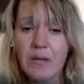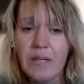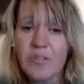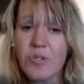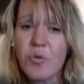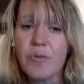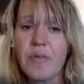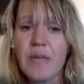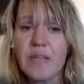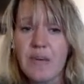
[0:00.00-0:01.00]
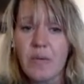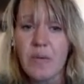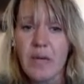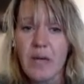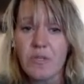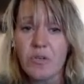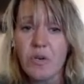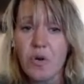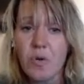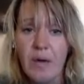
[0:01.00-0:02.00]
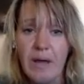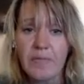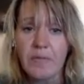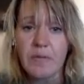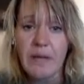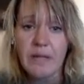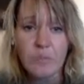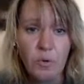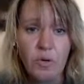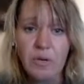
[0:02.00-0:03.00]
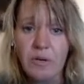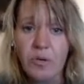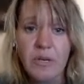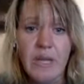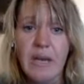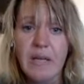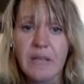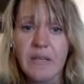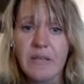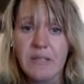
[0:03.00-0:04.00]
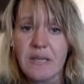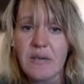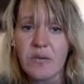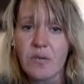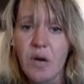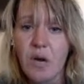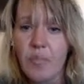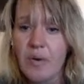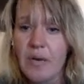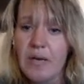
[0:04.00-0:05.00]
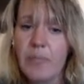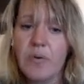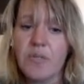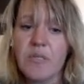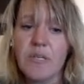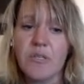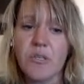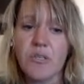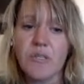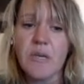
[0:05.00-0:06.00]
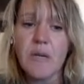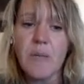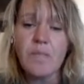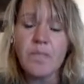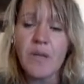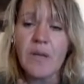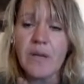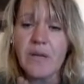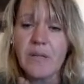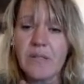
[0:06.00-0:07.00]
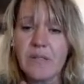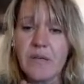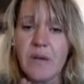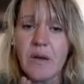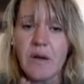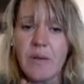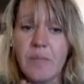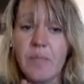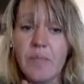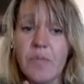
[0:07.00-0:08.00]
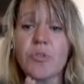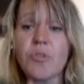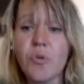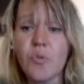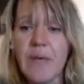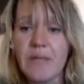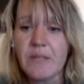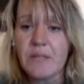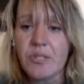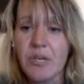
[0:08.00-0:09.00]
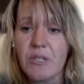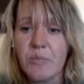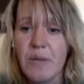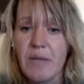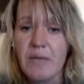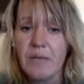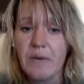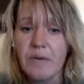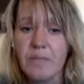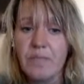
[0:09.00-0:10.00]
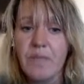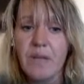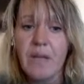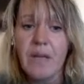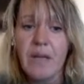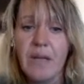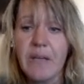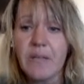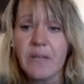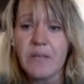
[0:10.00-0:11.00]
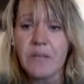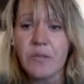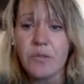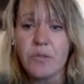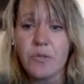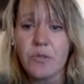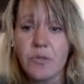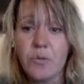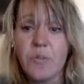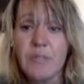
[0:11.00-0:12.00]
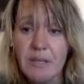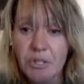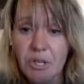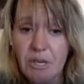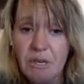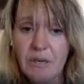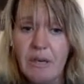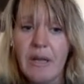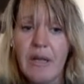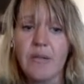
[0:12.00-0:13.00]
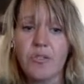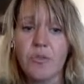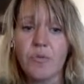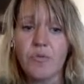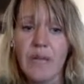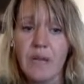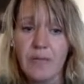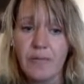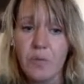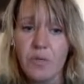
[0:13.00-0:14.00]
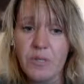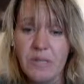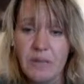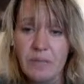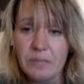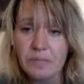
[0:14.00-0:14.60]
Like, two things that we have to know as we're creating these standard operating procedures is there's two ways to change behavior. It's to teach it and to reinforce it.